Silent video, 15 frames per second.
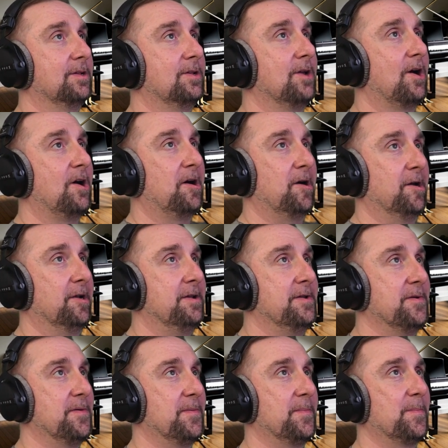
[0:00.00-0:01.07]
gone.
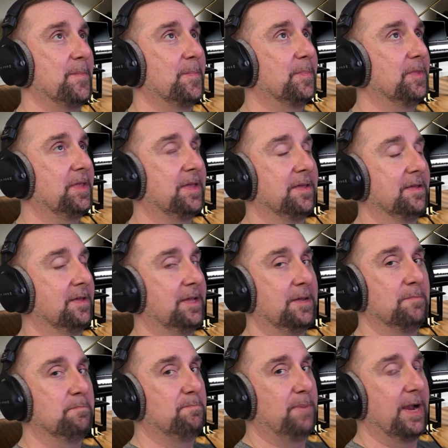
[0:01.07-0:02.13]

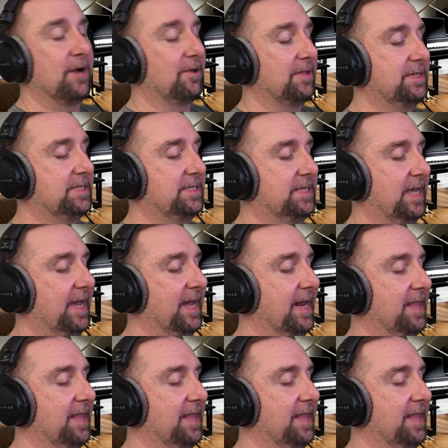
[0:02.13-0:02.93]
Can barely see it.